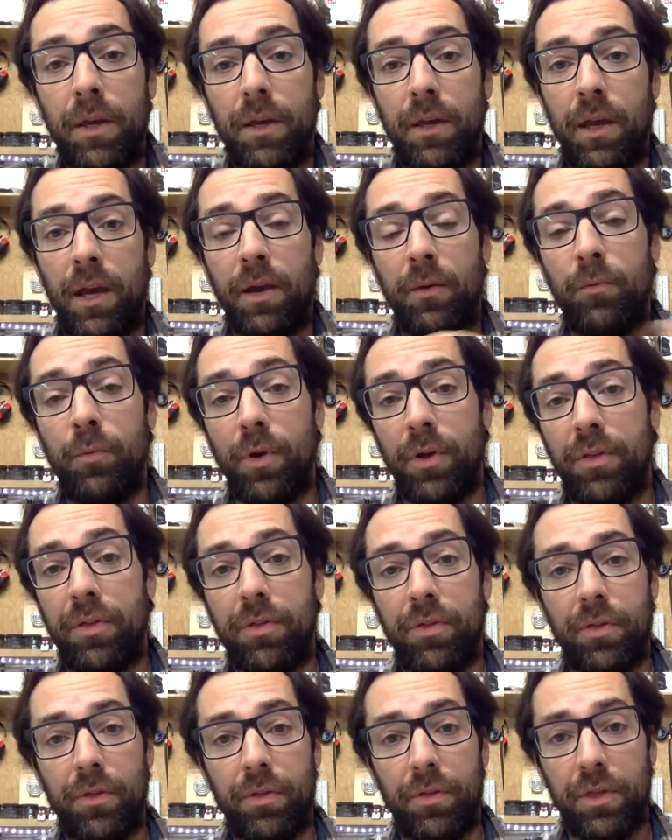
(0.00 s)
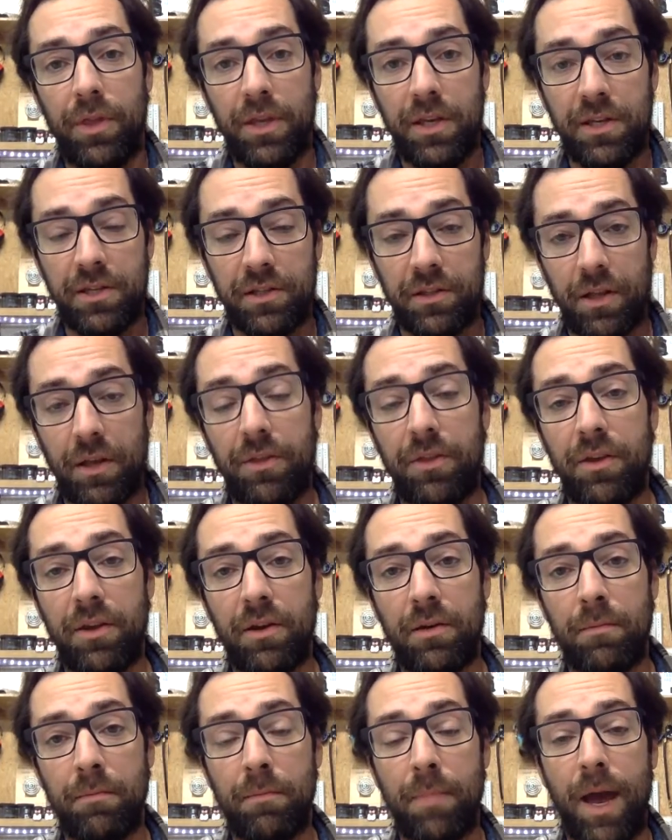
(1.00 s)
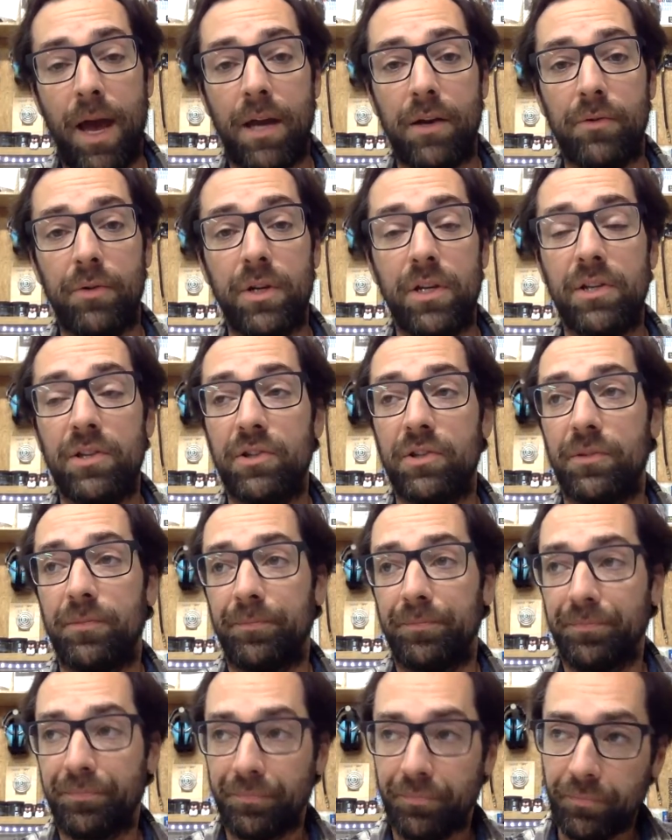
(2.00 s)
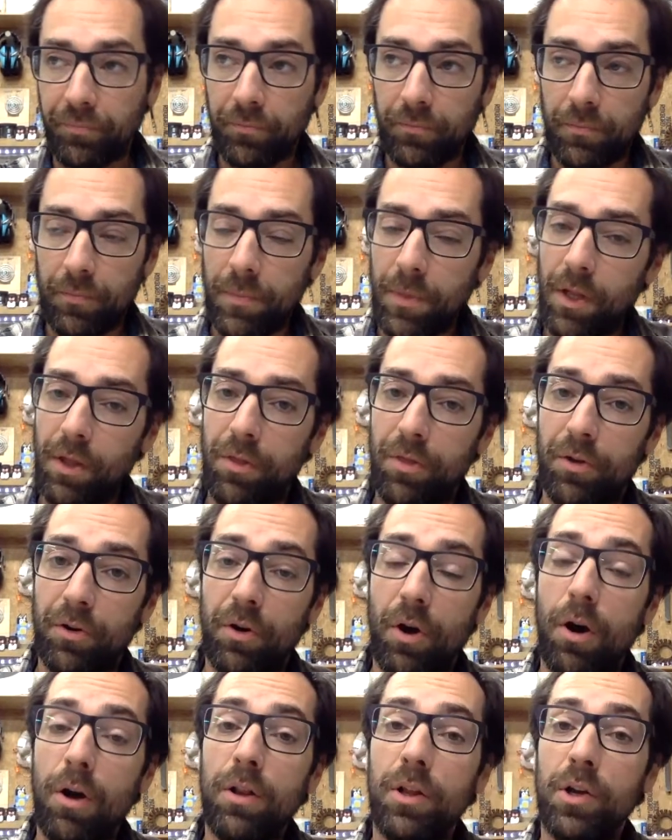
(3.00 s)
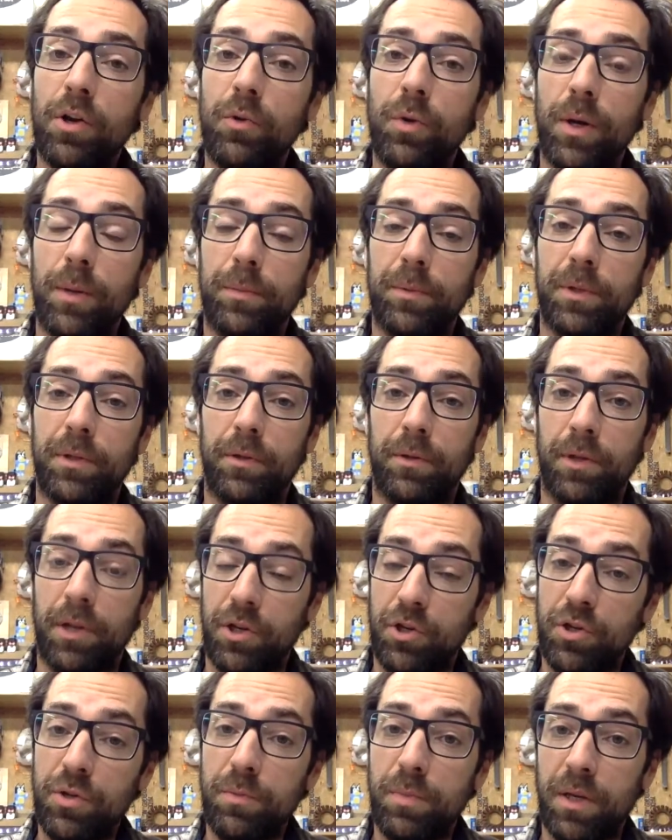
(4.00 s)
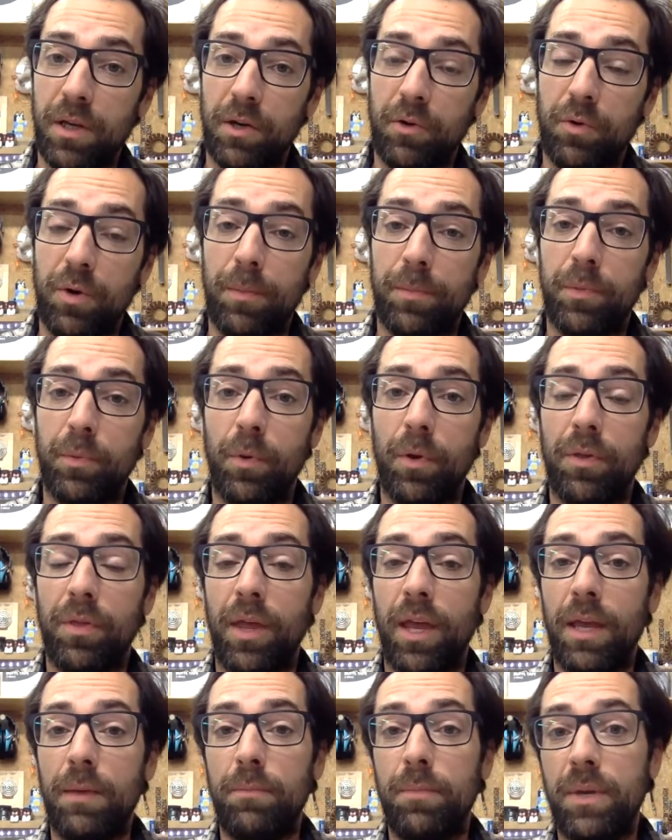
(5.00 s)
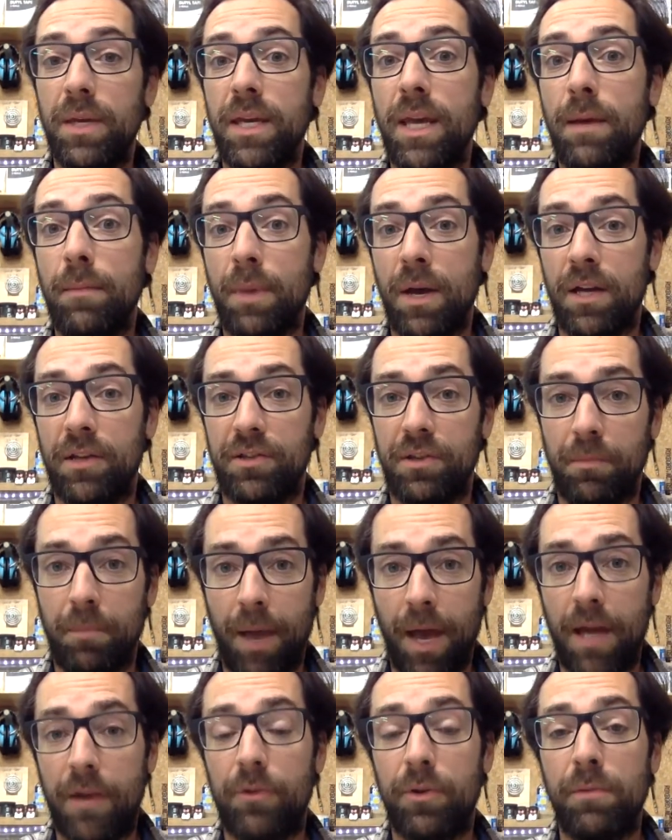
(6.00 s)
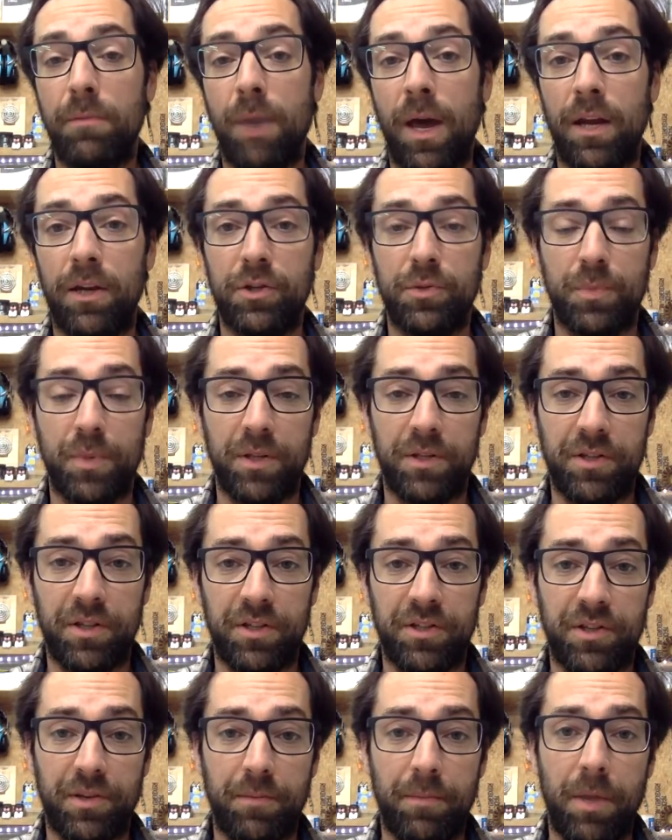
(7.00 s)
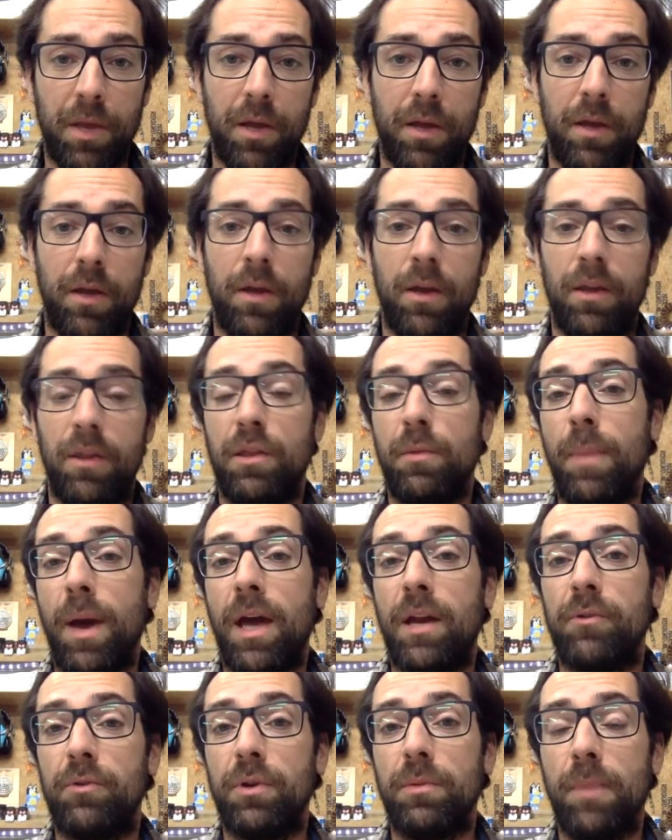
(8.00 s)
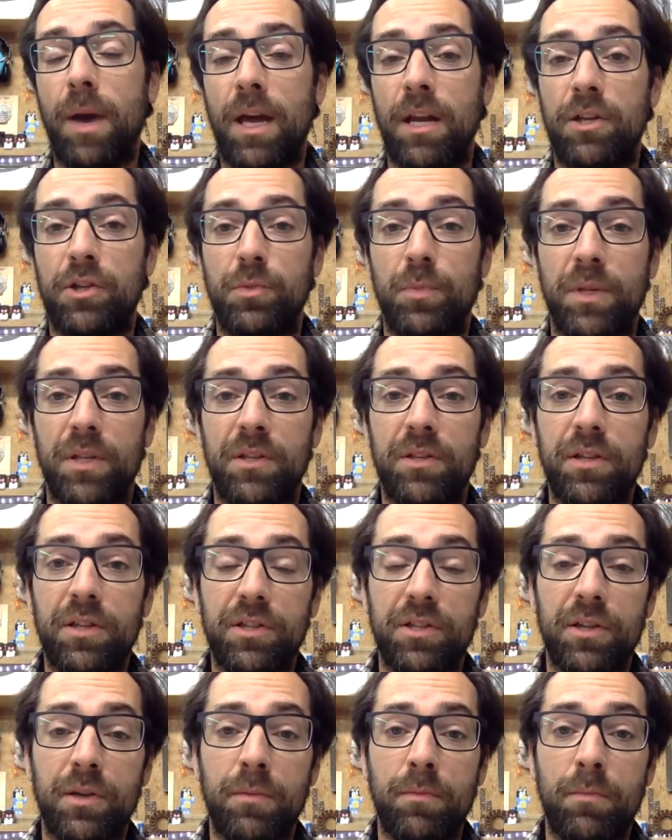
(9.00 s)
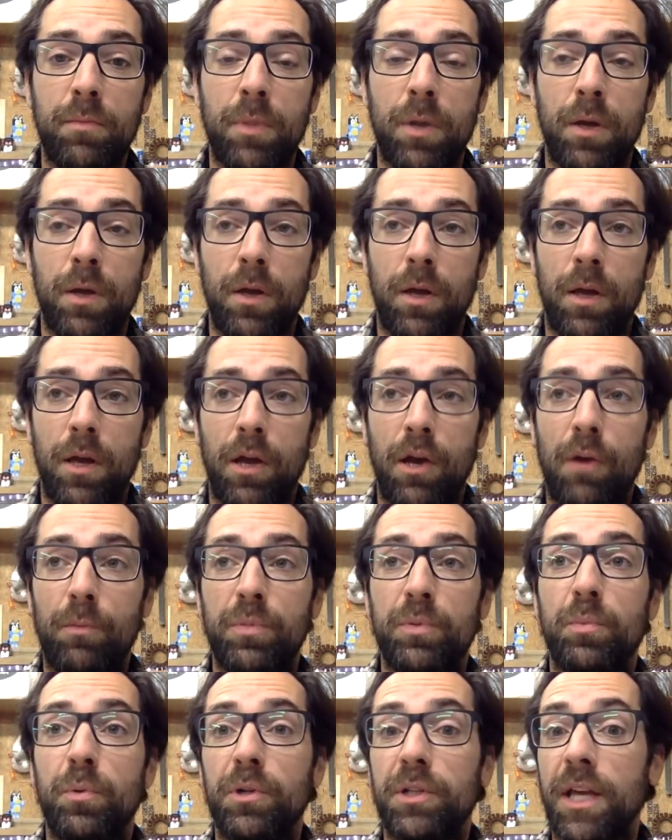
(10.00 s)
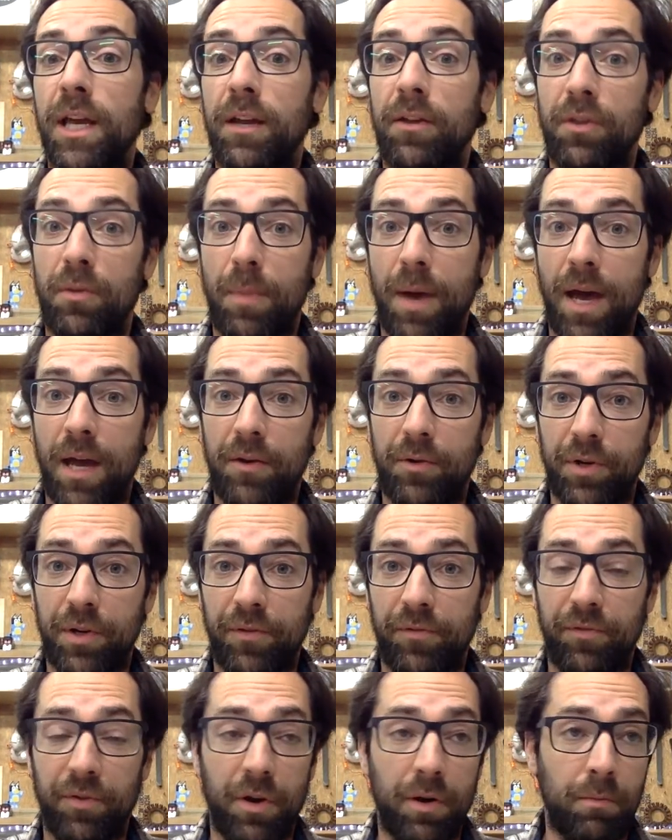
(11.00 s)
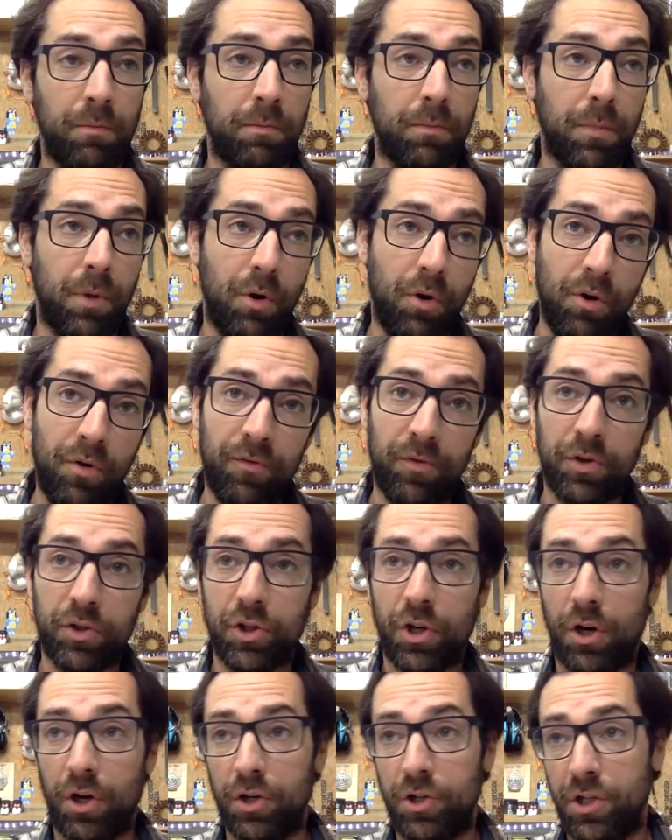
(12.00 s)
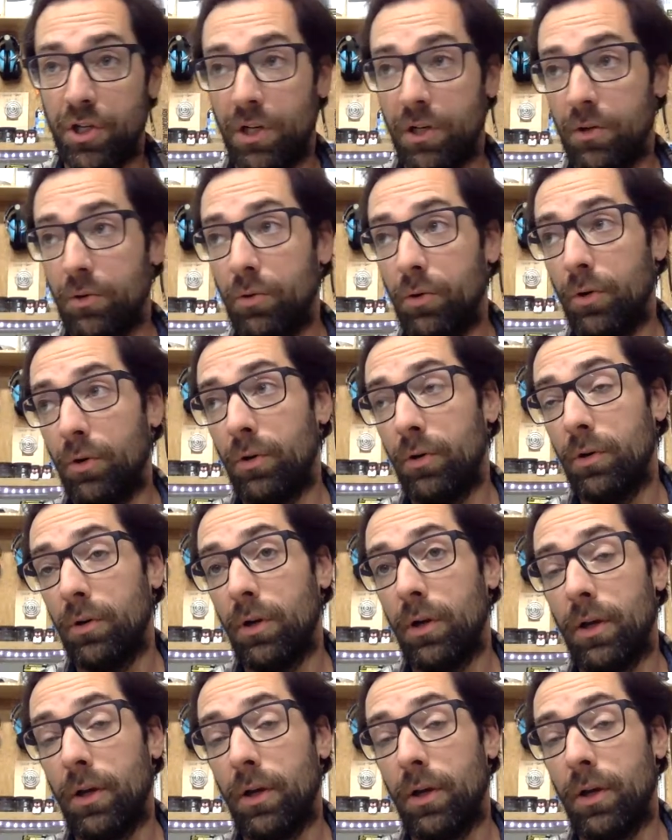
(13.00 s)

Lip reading: And with these lithium batteries, they're all equipped, or they should be equipped with a BMS, a battery management system. The battery management system helps protect the battery from overcharging or